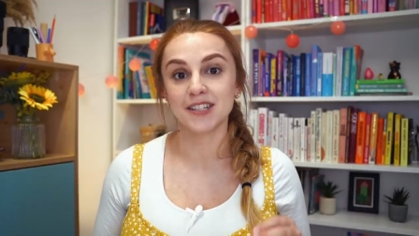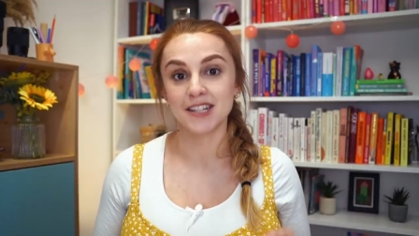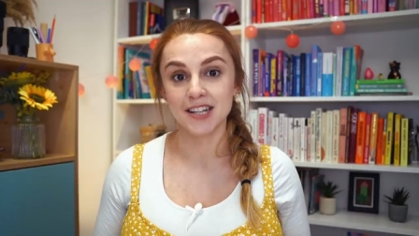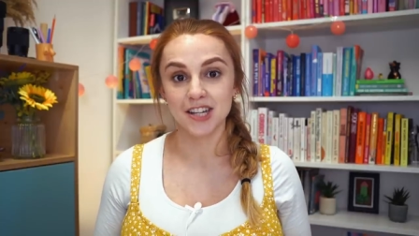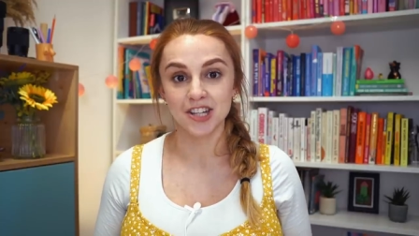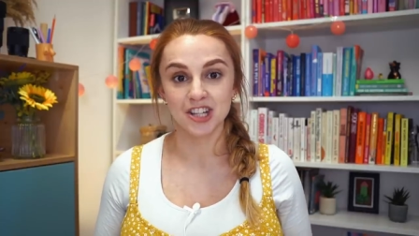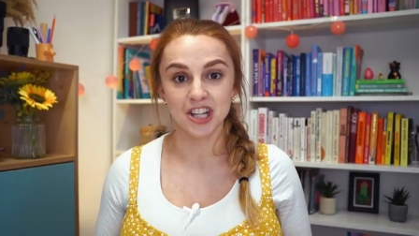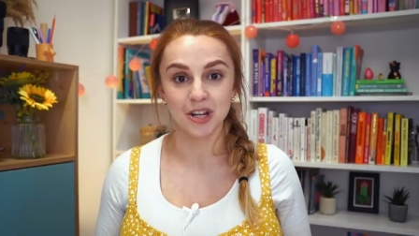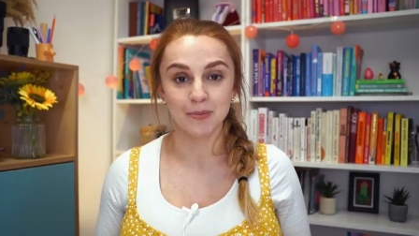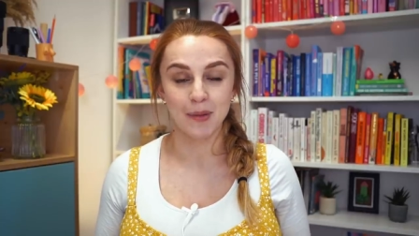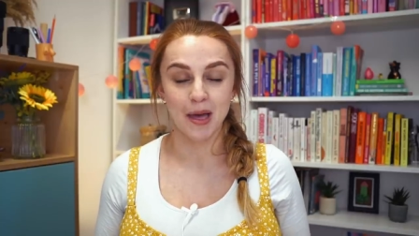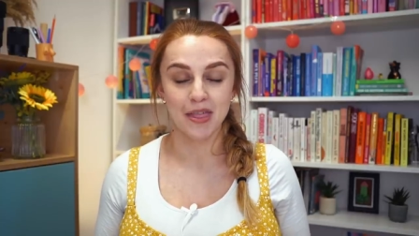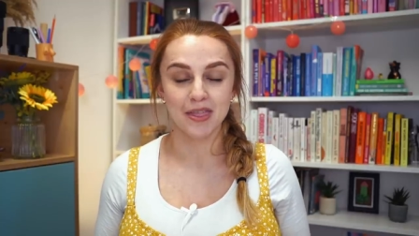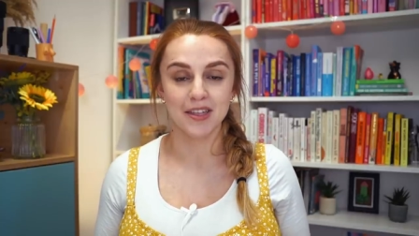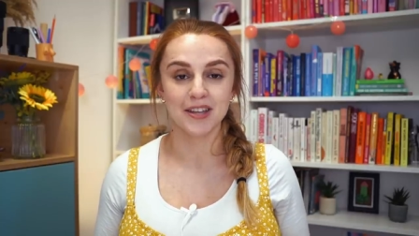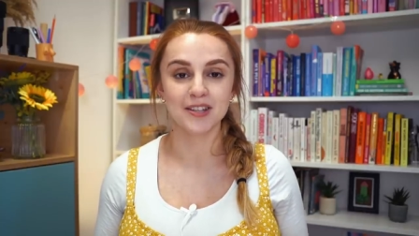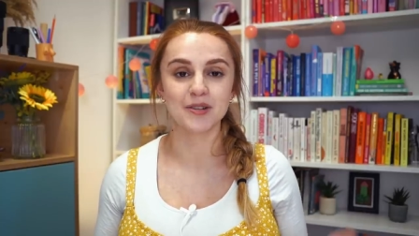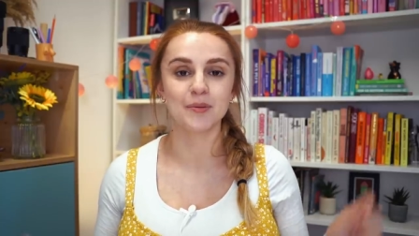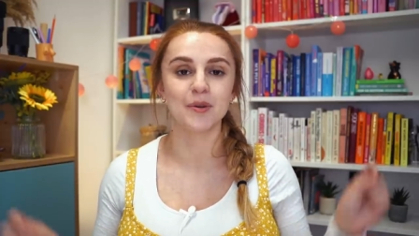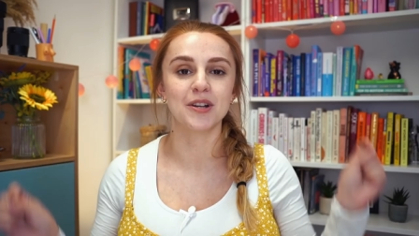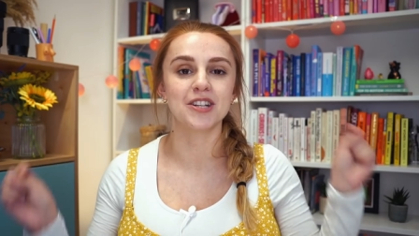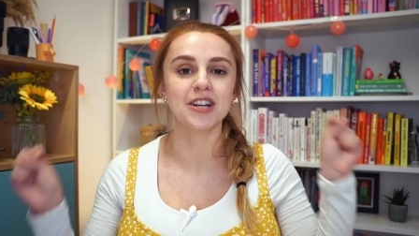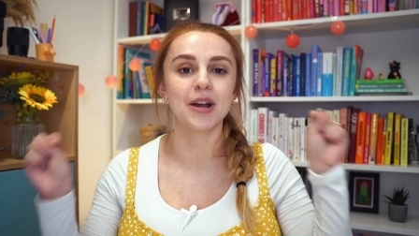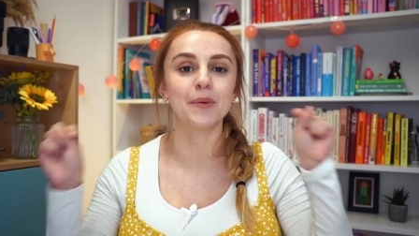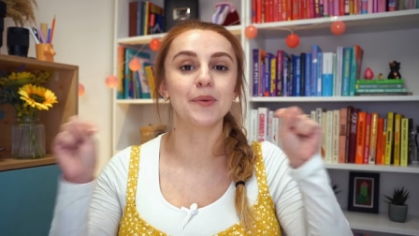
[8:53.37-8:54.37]
teaching method,
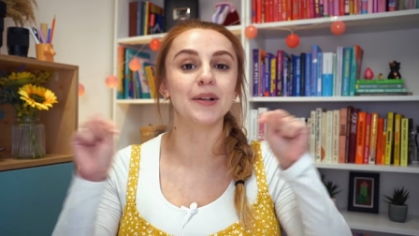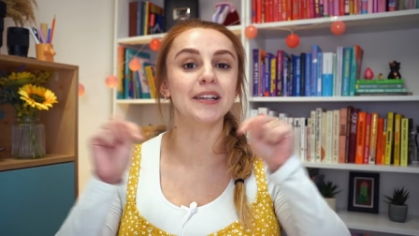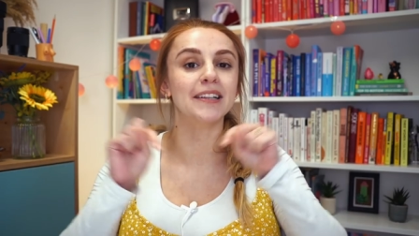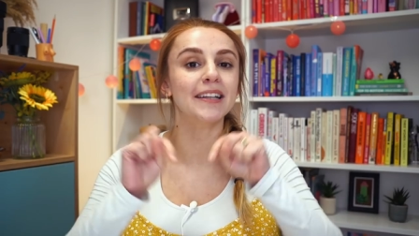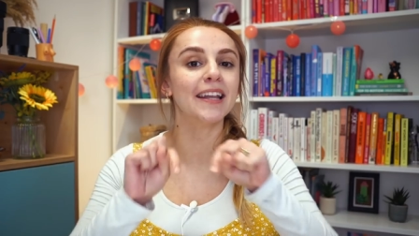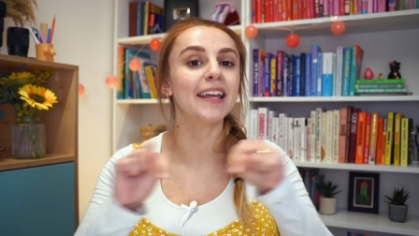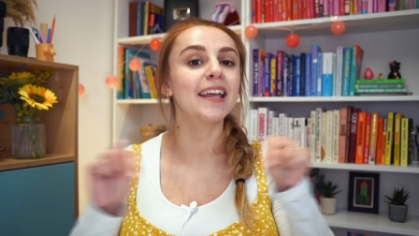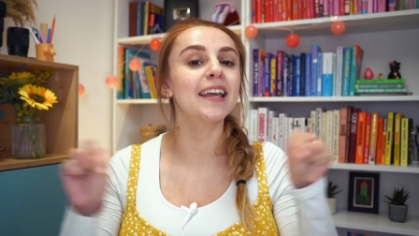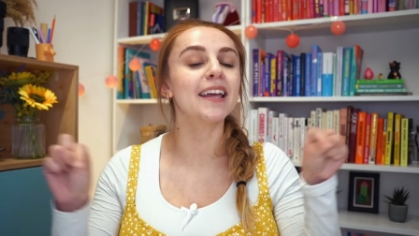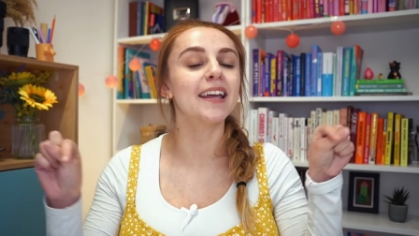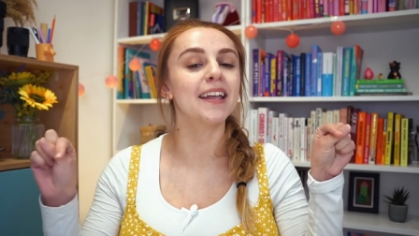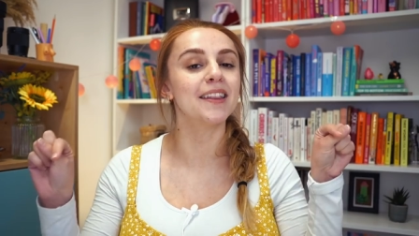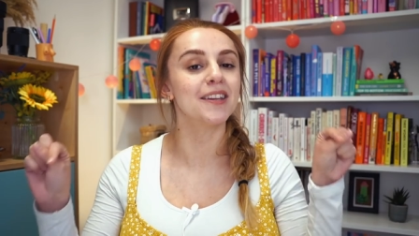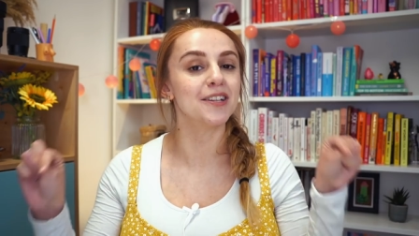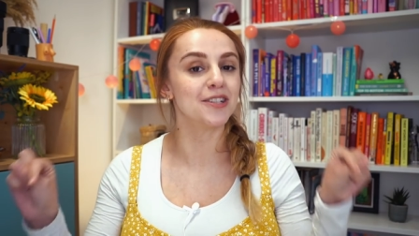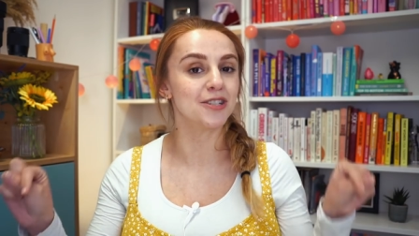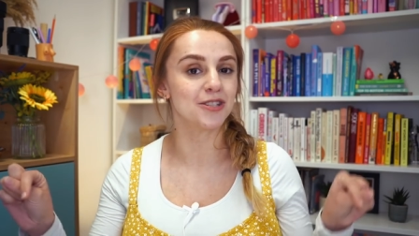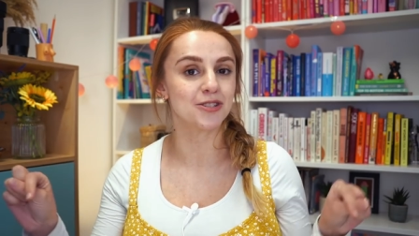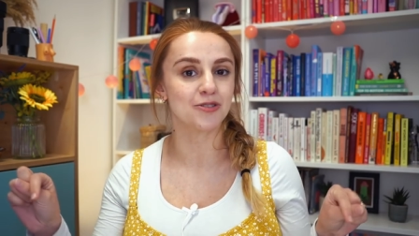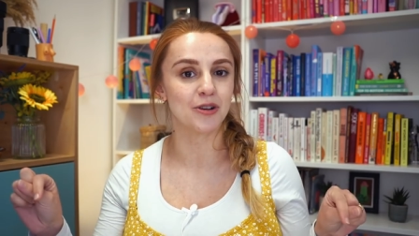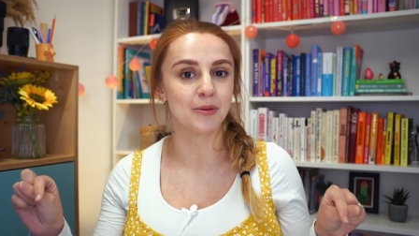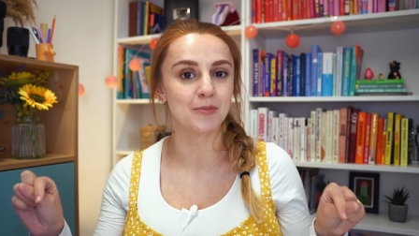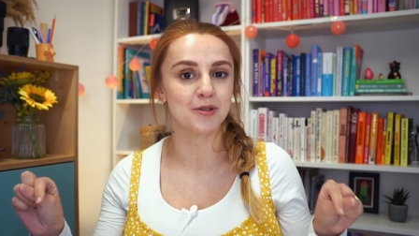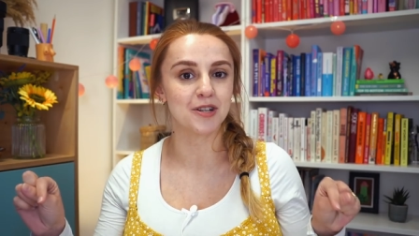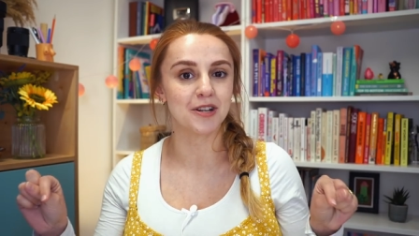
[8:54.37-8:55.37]
which I will link in the
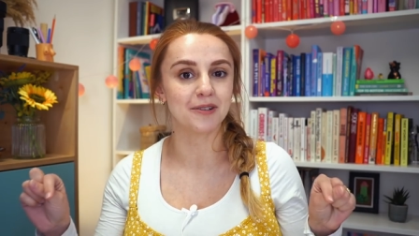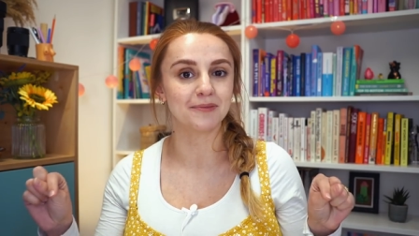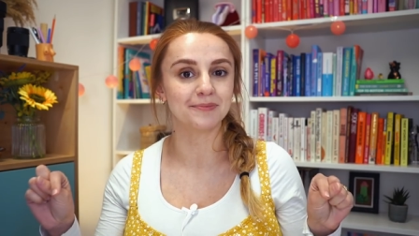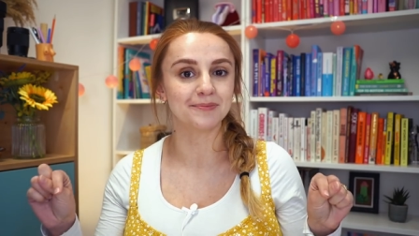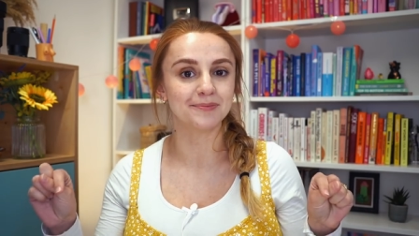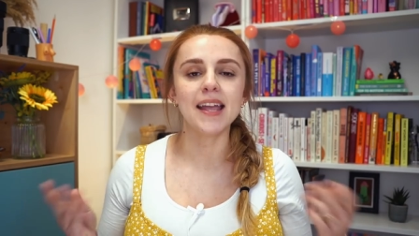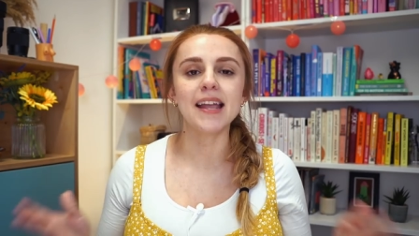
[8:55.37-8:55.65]
description.